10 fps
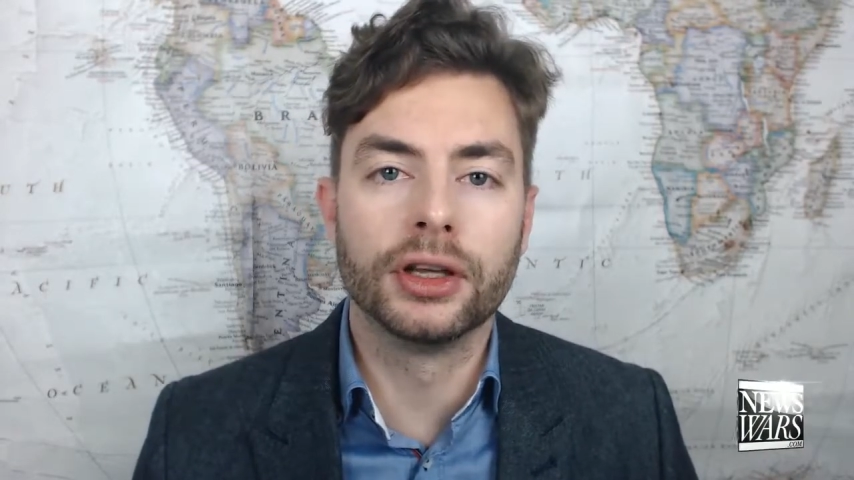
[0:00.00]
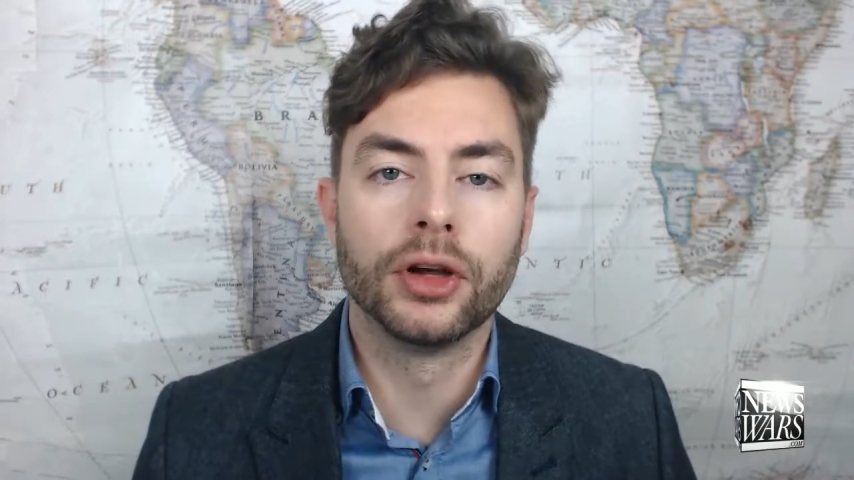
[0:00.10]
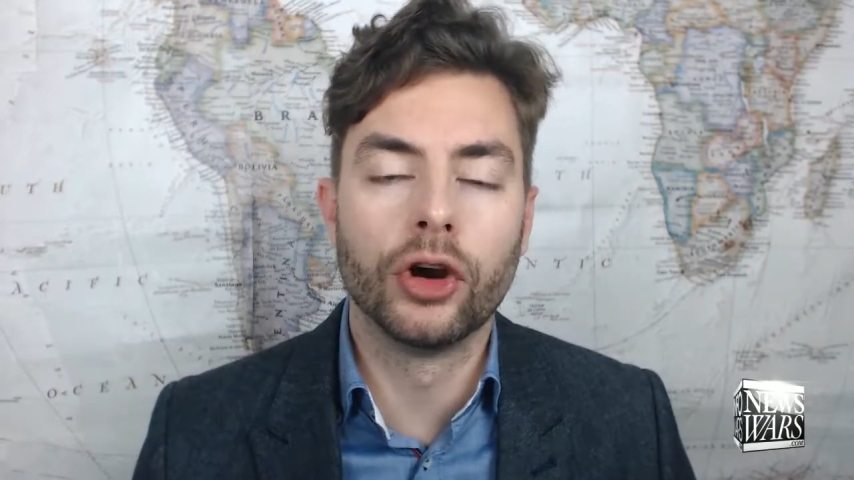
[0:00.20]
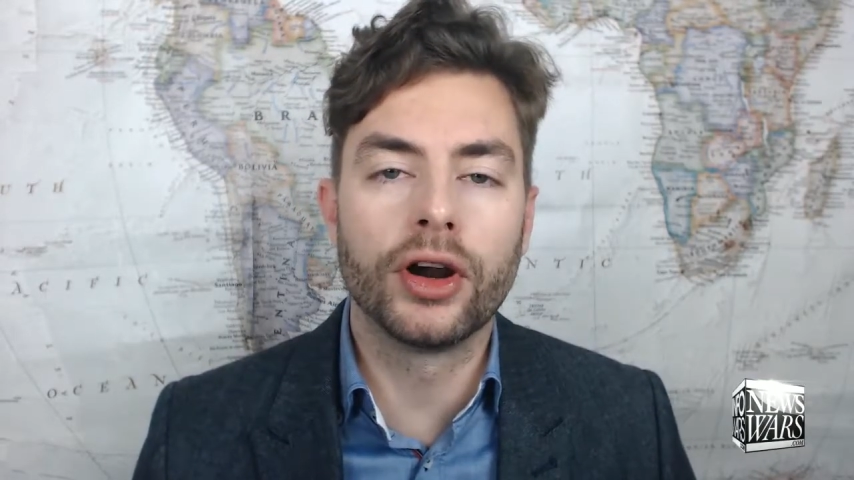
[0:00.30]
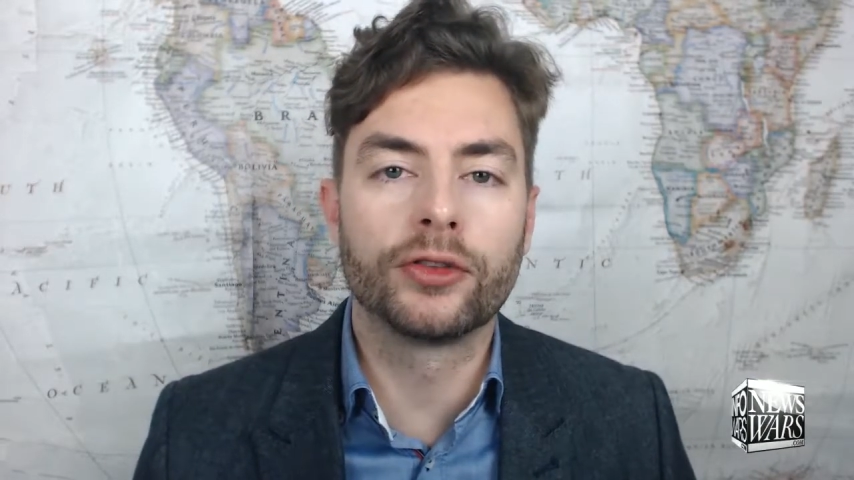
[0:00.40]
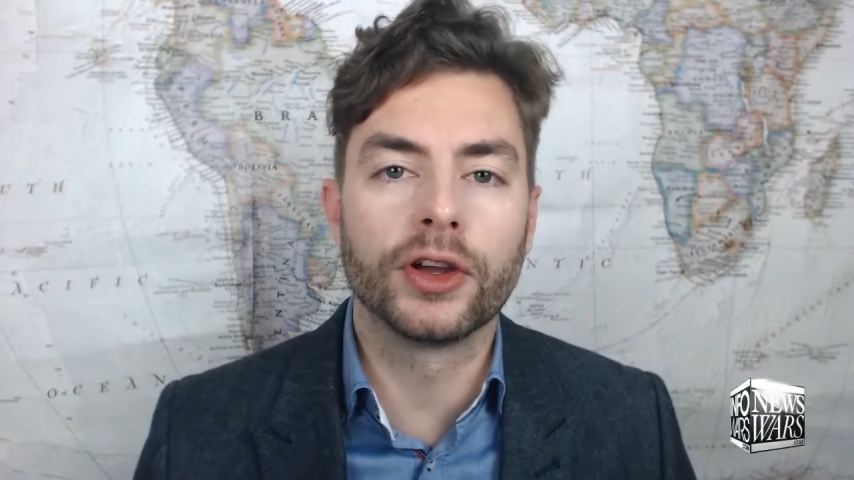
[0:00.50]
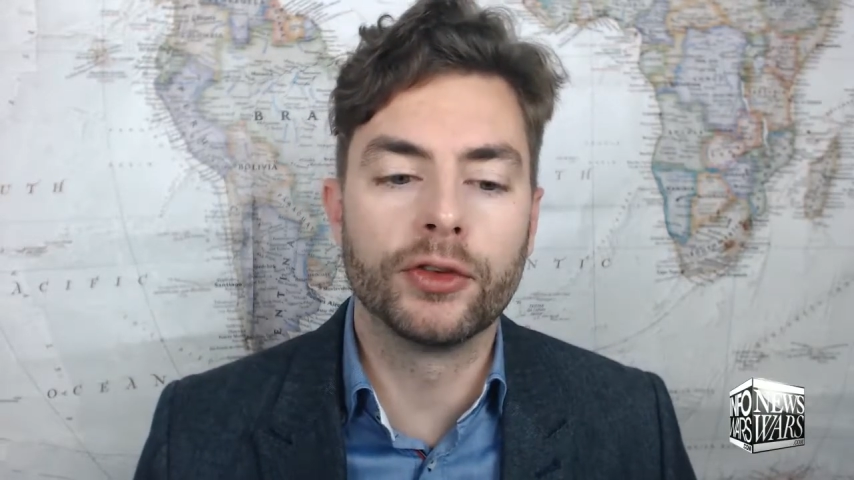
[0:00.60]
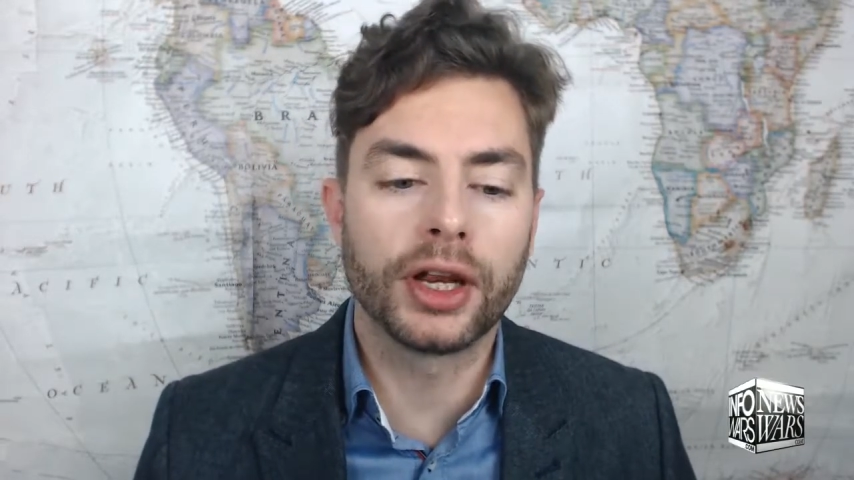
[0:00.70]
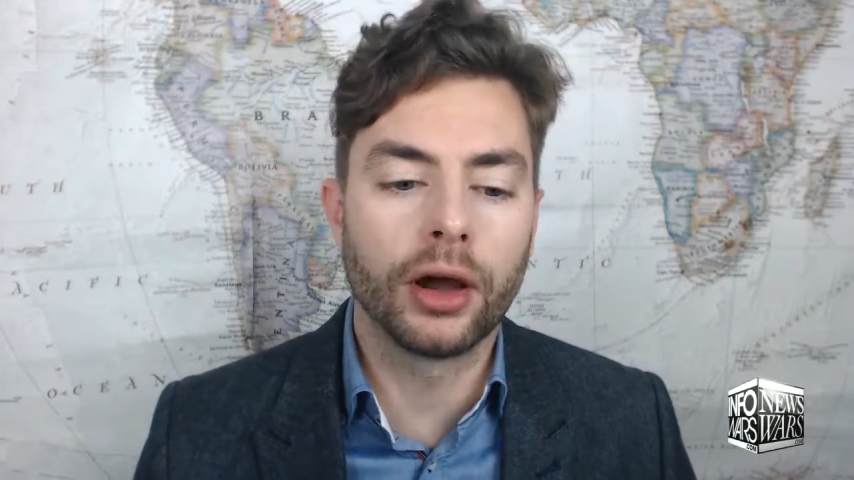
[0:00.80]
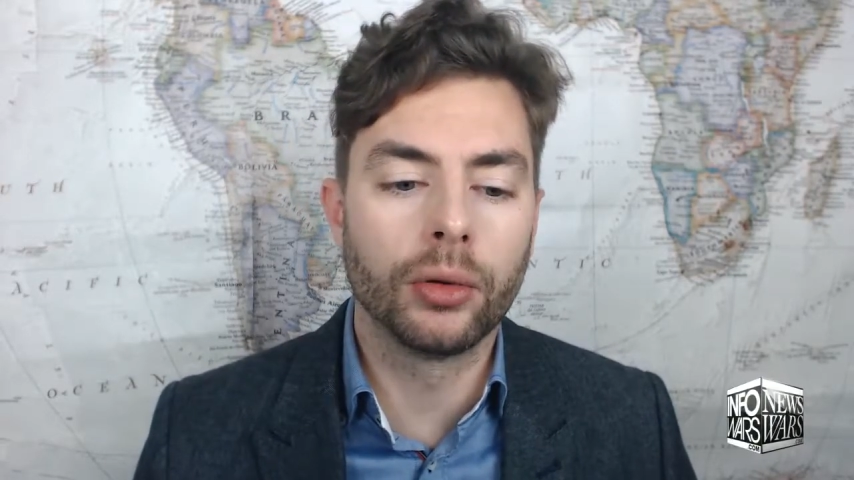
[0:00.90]
the
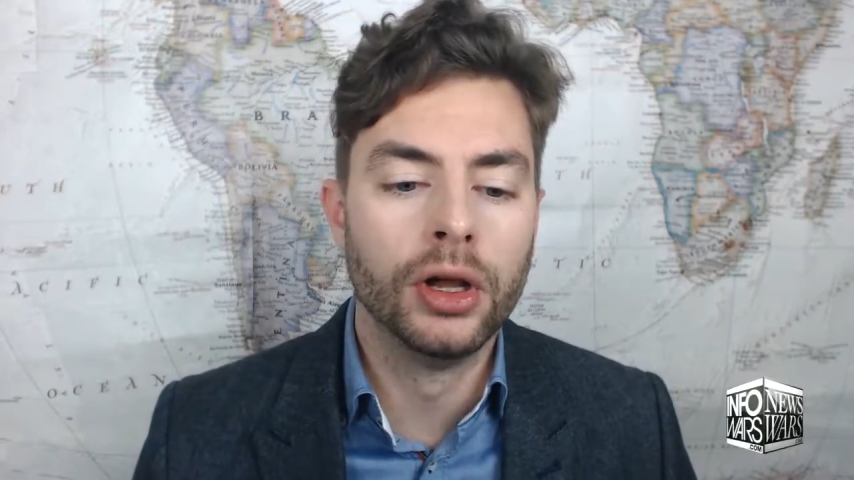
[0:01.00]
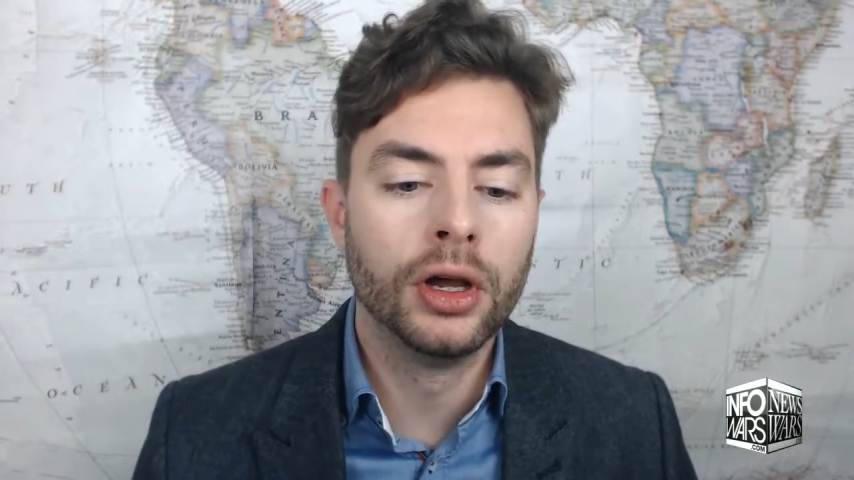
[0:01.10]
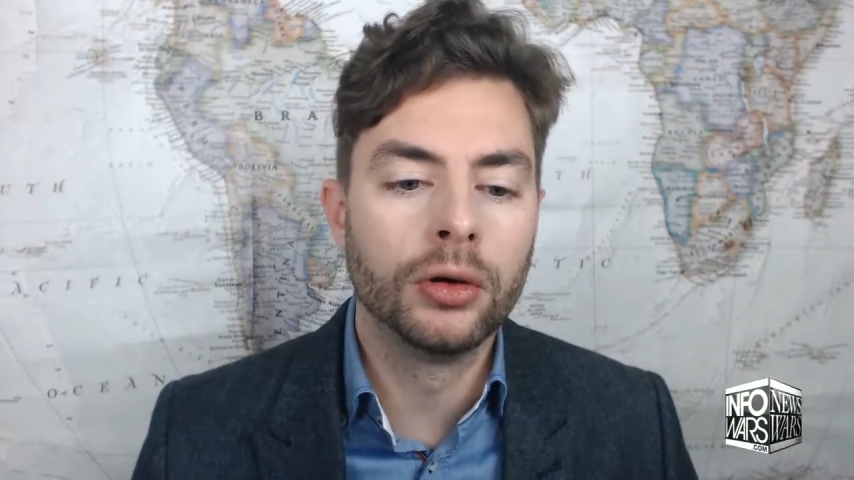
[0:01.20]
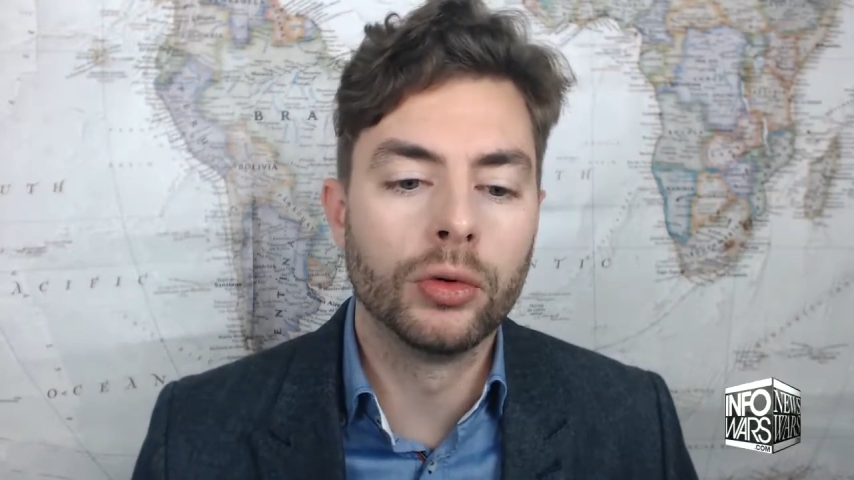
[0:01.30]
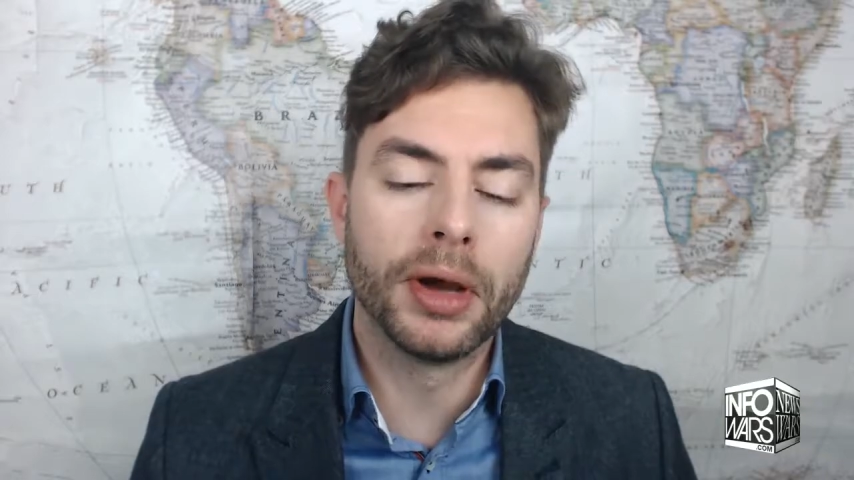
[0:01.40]
horrific video,